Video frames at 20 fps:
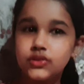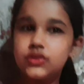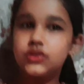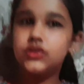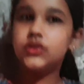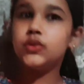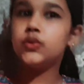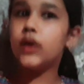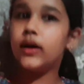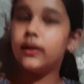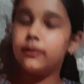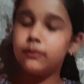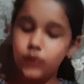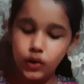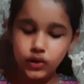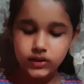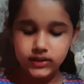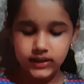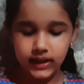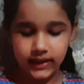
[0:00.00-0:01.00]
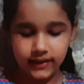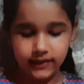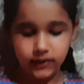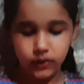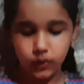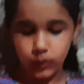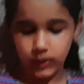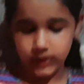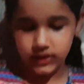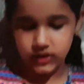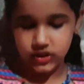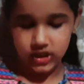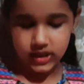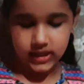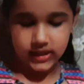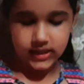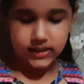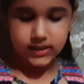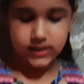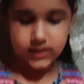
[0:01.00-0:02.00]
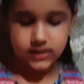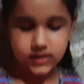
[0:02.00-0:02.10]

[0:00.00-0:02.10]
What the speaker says: you one more thing, which is